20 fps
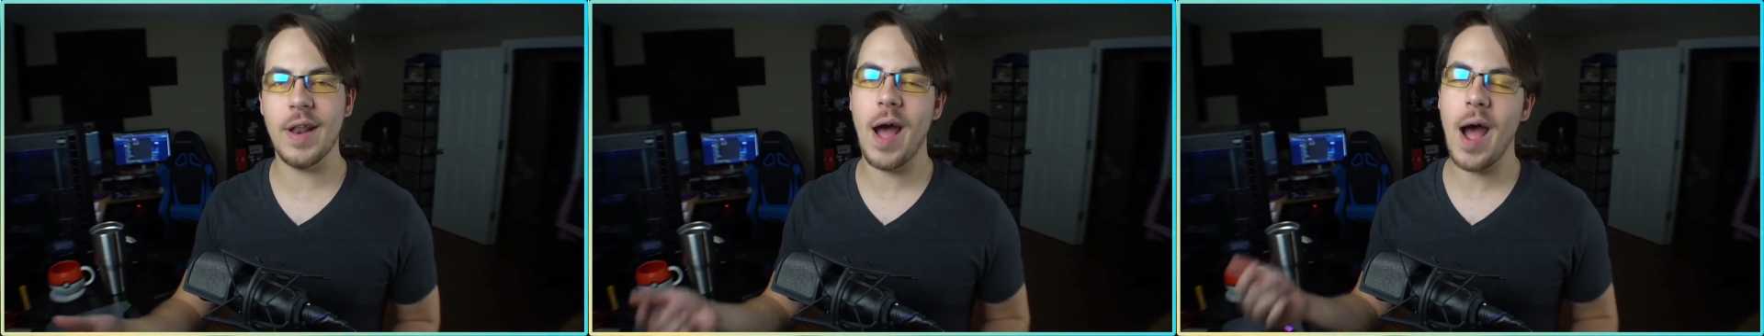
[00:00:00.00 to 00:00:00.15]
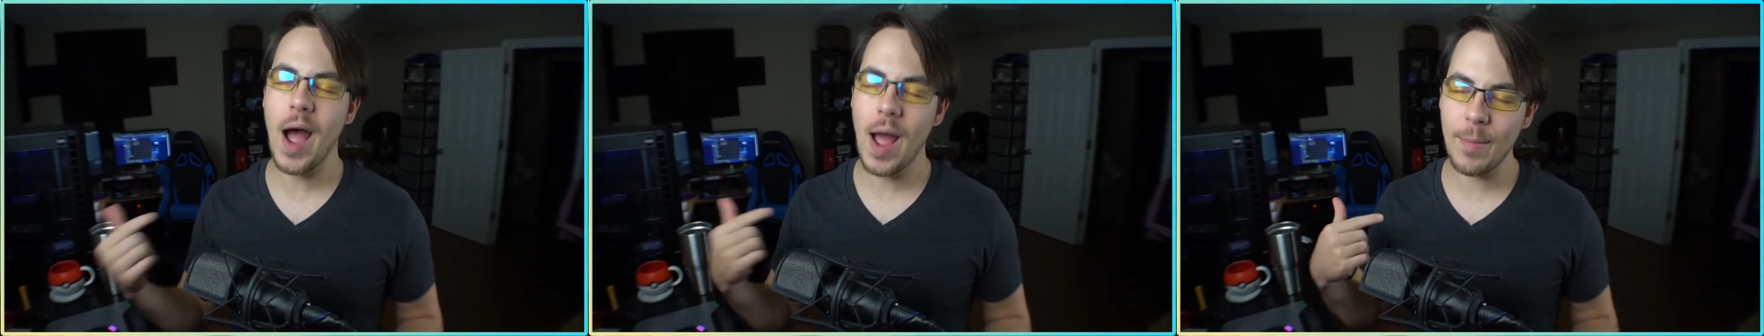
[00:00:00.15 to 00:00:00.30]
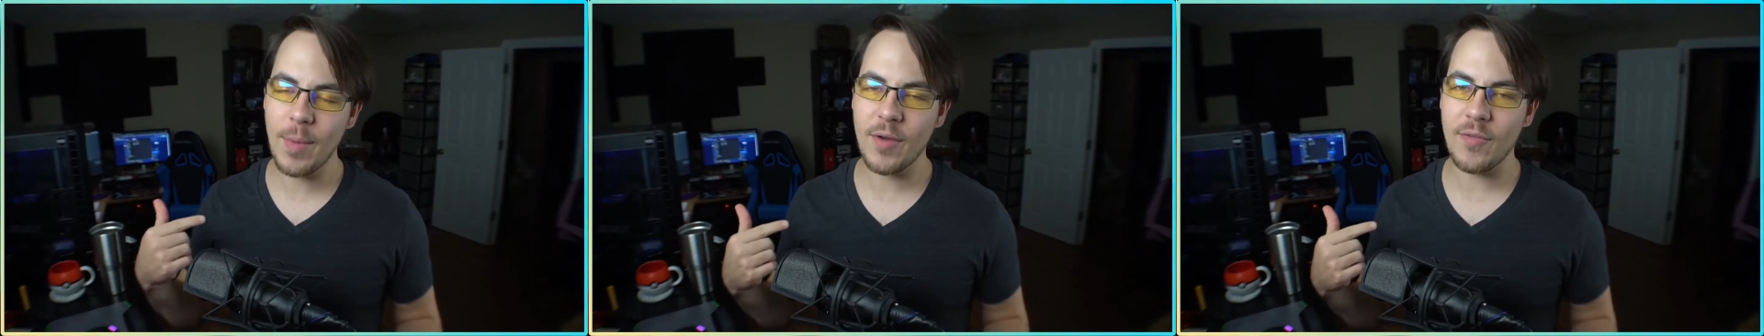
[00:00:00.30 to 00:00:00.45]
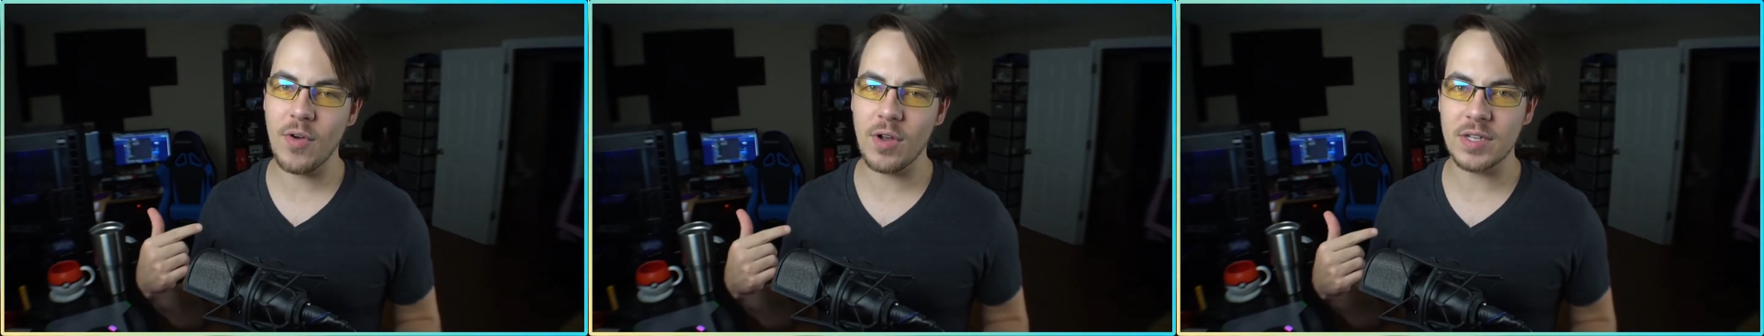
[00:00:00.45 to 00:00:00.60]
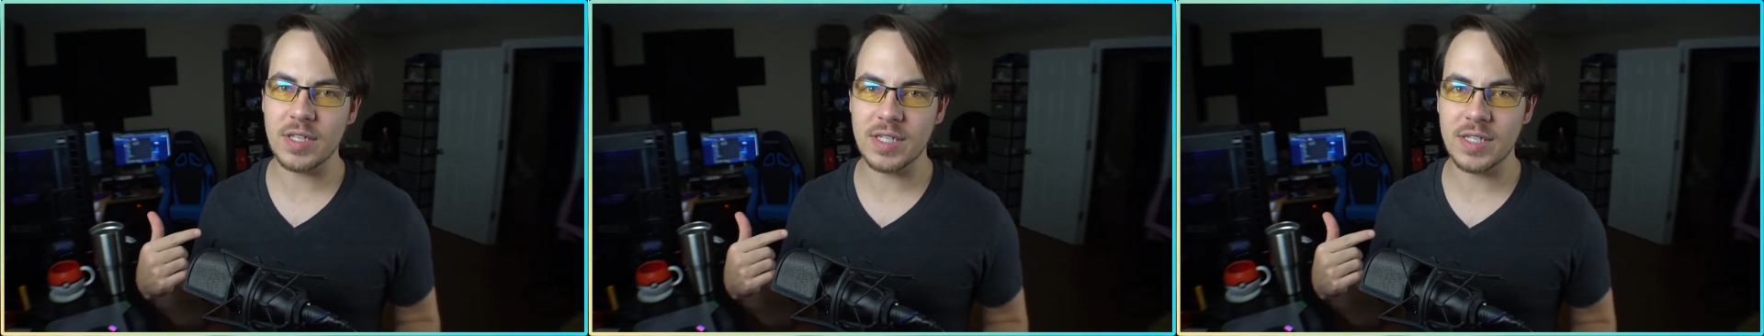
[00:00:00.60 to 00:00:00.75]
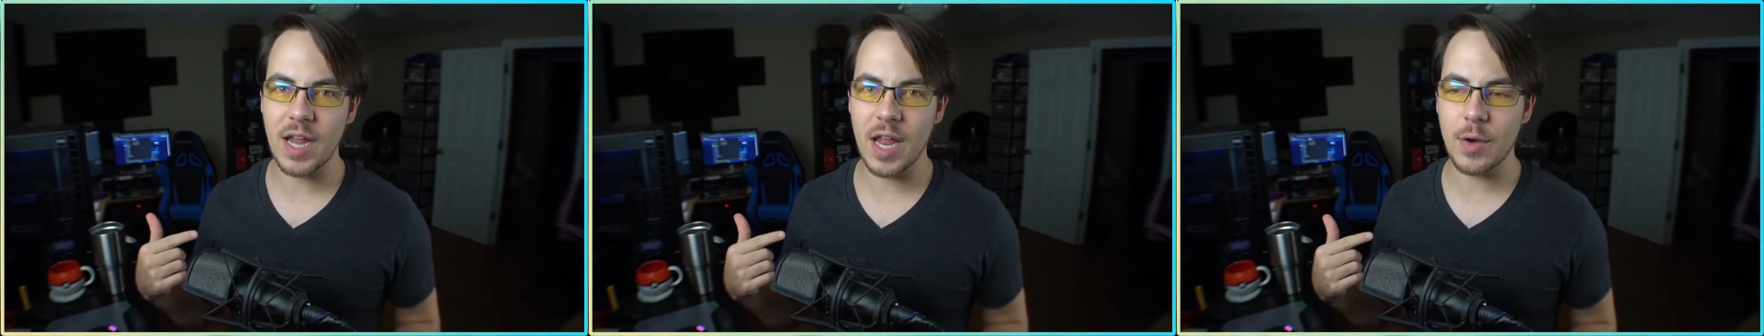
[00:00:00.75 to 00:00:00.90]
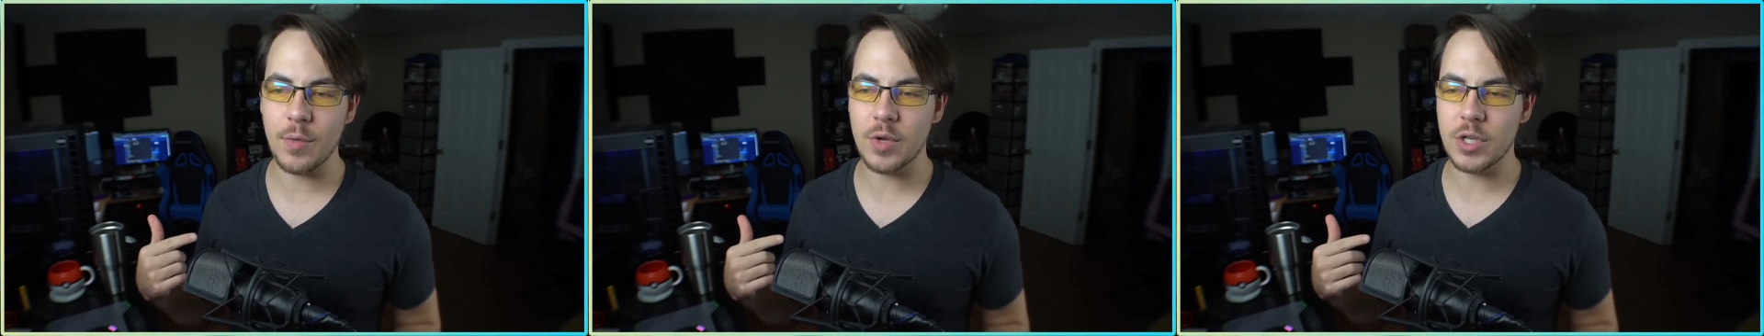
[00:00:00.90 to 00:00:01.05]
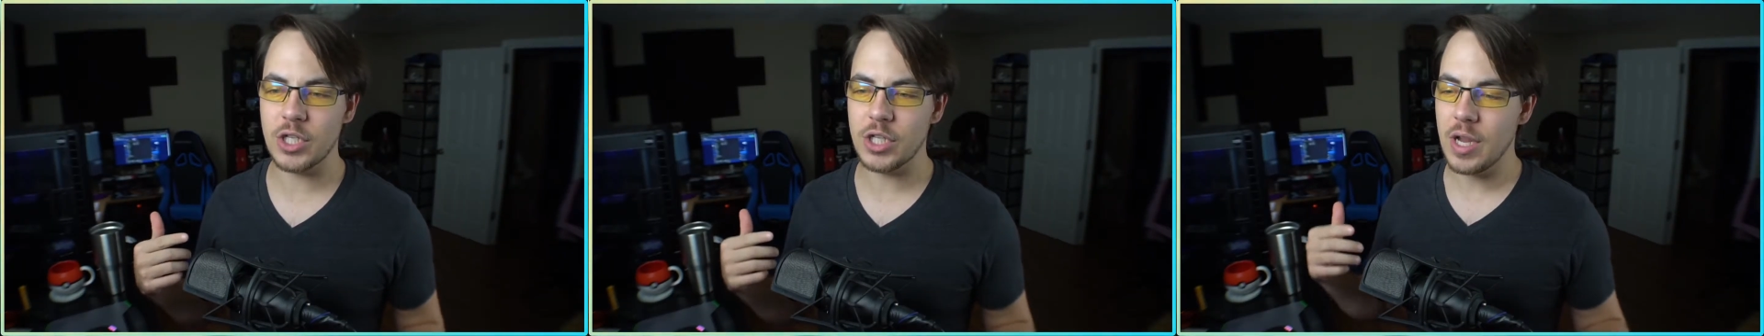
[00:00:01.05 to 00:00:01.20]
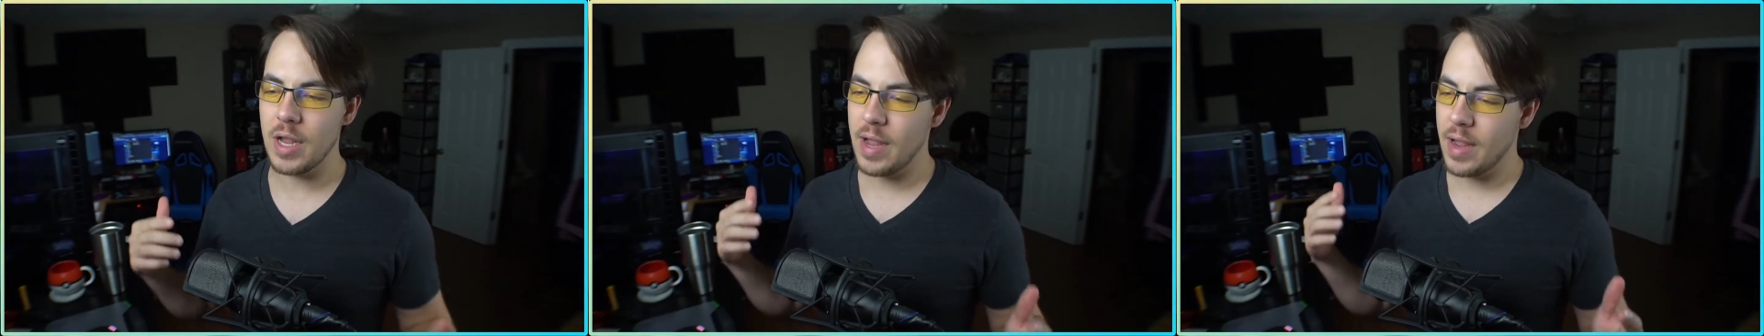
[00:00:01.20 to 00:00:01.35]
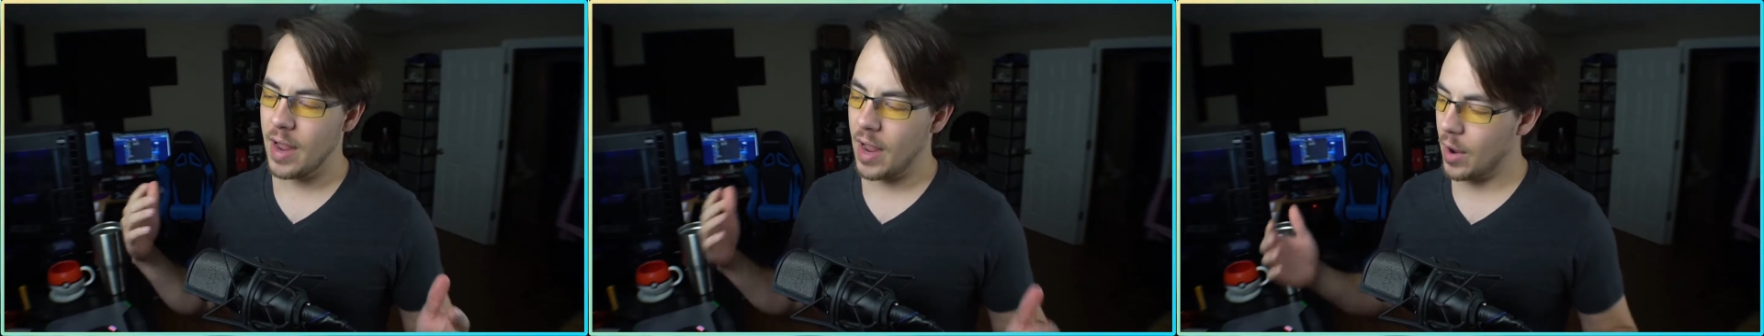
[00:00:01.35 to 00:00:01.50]
I'm Ivanta Sandwich,
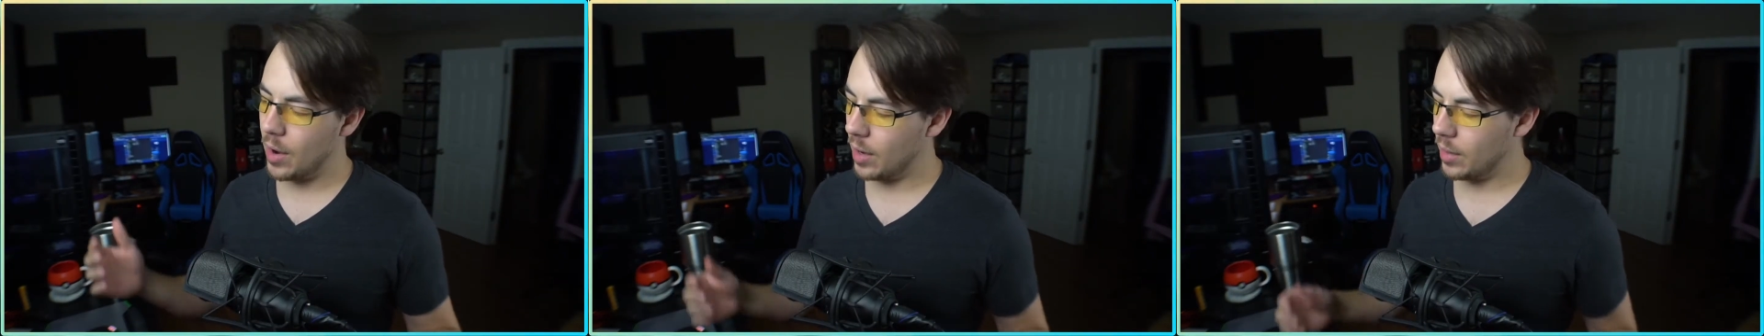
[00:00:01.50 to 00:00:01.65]
and